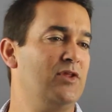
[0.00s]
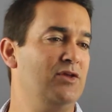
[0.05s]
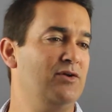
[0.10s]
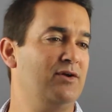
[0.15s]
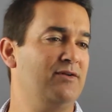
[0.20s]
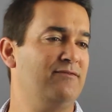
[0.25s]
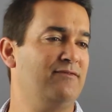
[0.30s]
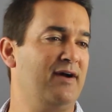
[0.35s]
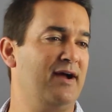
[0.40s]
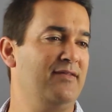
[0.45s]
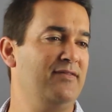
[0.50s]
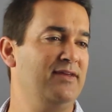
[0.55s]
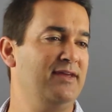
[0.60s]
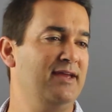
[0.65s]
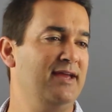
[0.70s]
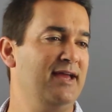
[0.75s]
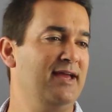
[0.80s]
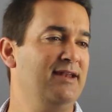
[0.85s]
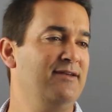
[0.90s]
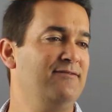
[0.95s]
you can find
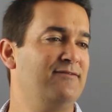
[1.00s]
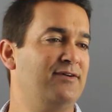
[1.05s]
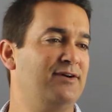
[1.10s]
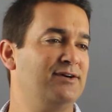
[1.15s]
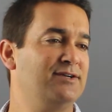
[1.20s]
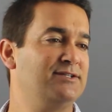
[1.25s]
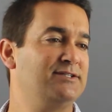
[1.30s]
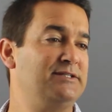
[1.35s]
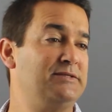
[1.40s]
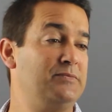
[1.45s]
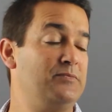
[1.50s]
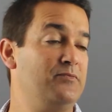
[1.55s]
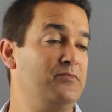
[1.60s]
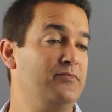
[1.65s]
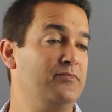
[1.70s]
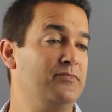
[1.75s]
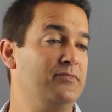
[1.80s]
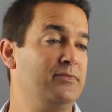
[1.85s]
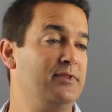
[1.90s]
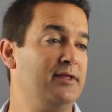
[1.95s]
the inverse,
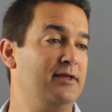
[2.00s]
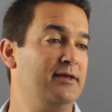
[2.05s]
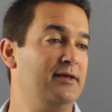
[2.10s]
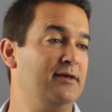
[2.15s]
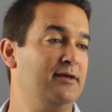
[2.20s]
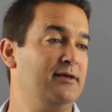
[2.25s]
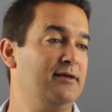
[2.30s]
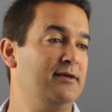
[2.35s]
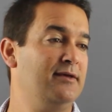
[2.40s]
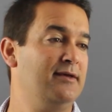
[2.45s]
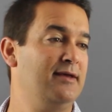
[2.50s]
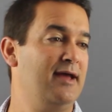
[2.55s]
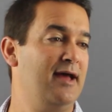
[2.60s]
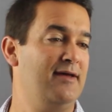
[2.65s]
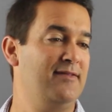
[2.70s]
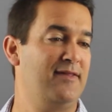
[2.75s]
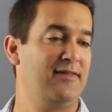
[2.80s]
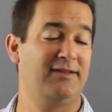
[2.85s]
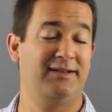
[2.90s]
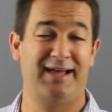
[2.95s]

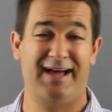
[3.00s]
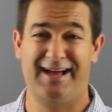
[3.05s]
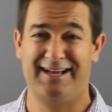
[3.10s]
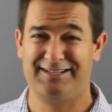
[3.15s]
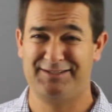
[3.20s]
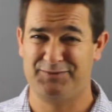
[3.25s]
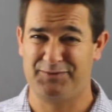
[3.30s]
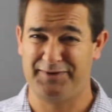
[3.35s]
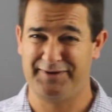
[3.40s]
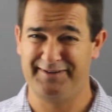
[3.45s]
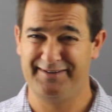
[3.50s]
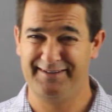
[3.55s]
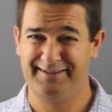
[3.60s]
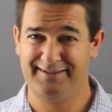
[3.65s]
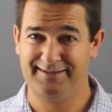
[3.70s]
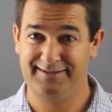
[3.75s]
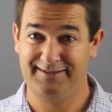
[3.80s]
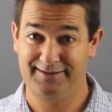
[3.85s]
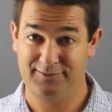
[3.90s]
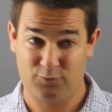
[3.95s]
and then the last one,
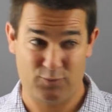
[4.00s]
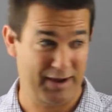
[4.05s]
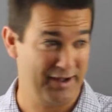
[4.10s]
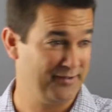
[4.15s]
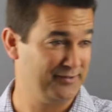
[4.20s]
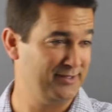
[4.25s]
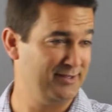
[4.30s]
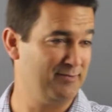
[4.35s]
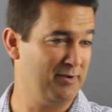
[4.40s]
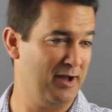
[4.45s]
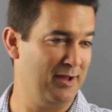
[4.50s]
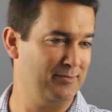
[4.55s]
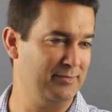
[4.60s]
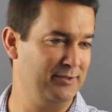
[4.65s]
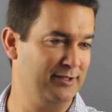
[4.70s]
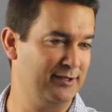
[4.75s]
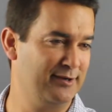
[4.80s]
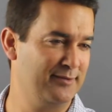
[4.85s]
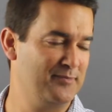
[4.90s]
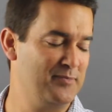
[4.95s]
wildly
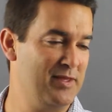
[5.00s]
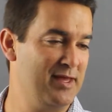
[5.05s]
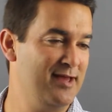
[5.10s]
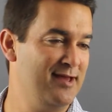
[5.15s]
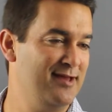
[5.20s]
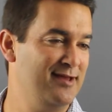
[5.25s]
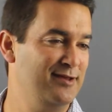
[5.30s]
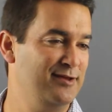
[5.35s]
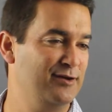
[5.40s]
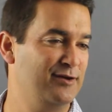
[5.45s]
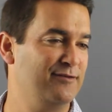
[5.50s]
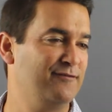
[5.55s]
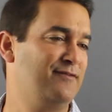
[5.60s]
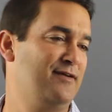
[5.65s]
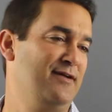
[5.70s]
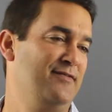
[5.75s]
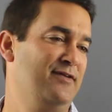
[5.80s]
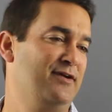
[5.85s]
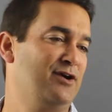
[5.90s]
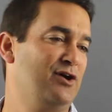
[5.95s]
popular, you can
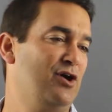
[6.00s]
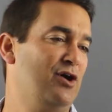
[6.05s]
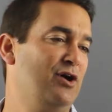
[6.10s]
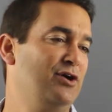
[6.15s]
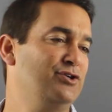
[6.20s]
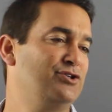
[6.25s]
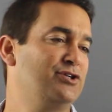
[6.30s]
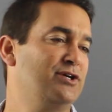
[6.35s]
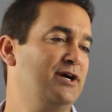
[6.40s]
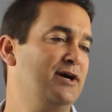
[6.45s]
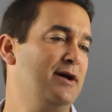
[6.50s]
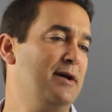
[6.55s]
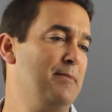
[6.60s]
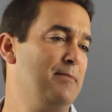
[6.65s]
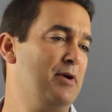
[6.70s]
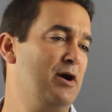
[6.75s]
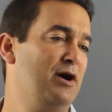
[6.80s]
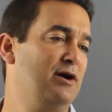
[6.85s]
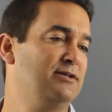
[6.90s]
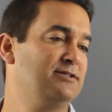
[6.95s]
find the
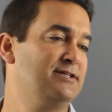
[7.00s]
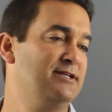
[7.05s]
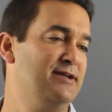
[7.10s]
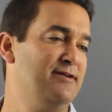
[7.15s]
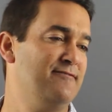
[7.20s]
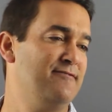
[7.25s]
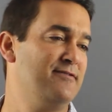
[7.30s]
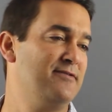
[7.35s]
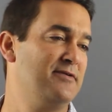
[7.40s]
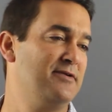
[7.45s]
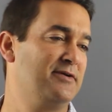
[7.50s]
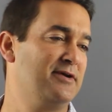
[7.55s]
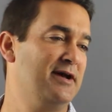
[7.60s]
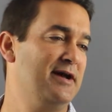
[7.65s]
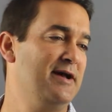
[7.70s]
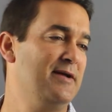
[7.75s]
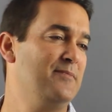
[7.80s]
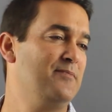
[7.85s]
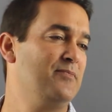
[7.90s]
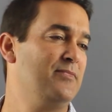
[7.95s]
contrapositive,
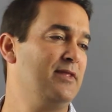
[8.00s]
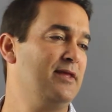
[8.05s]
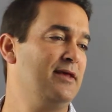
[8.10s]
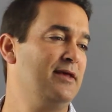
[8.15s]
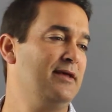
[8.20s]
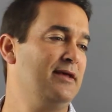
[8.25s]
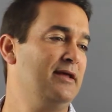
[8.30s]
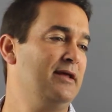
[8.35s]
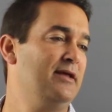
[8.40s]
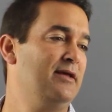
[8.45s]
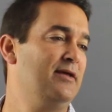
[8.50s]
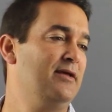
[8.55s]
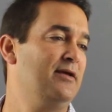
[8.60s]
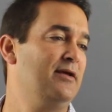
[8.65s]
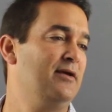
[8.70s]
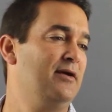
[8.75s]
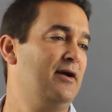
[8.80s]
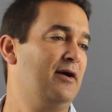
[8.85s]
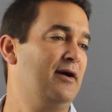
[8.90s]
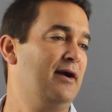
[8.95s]
okay?
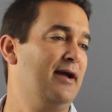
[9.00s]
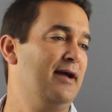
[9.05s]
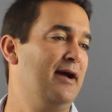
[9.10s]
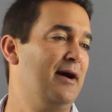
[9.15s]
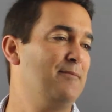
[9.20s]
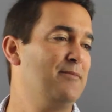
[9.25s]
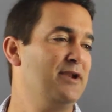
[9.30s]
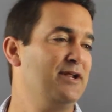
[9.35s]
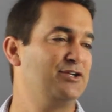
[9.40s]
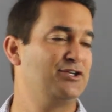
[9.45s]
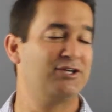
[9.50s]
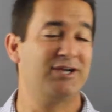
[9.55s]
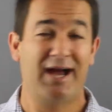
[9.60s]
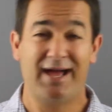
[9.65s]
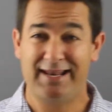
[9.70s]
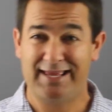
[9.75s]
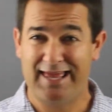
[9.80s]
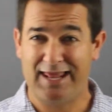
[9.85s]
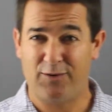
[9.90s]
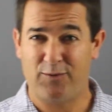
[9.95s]
All right, I'm going to
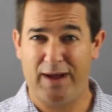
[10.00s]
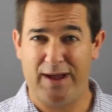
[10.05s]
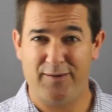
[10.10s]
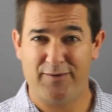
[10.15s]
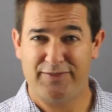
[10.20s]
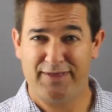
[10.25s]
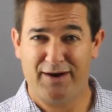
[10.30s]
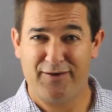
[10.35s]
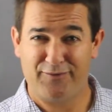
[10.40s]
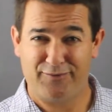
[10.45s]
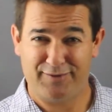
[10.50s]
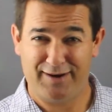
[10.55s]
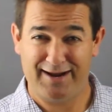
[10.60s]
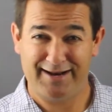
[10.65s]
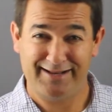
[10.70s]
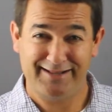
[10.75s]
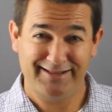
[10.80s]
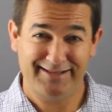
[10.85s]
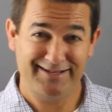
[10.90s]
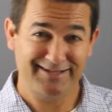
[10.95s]
try to get away without
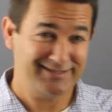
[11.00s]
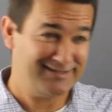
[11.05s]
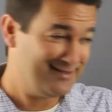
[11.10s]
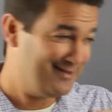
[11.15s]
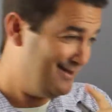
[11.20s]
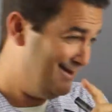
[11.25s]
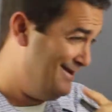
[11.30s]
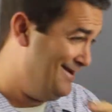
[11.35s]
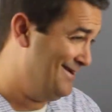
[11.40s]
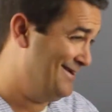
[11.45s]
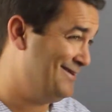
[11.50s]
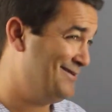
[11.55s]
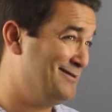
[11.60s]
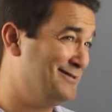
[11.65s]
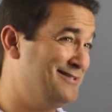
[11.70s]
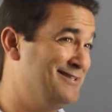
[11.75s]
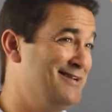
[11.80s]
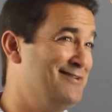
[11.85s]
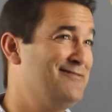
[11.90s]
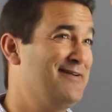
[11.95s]
writing these.
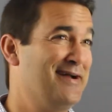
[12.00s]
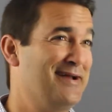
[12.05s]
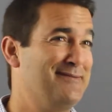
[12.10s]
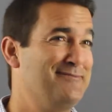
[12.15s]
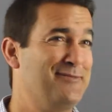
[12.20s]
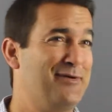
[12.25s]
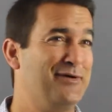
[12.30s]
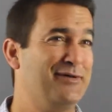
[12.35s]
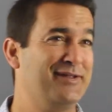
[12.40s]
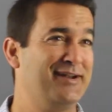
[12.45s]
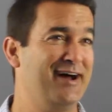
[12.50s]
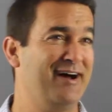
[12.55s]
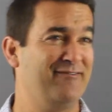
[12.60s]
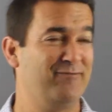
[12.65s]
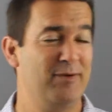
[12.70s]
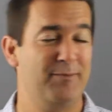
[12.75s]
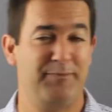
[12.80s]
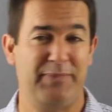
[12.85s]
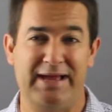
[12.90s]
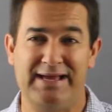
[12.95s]
Let's see if I can pull it
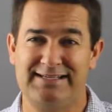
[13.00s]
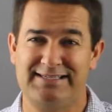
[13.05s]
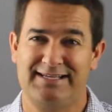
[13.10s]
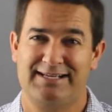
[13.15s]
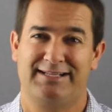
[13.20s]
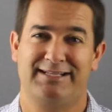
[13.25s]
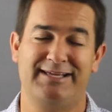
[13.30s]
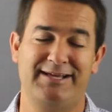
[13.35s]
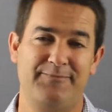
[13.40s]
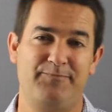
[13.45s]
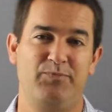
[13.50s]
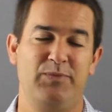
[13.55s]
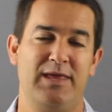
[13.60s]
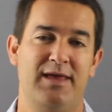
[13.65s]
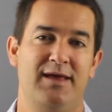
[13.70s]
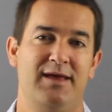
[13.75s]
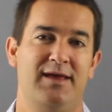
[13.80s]
off. But basically,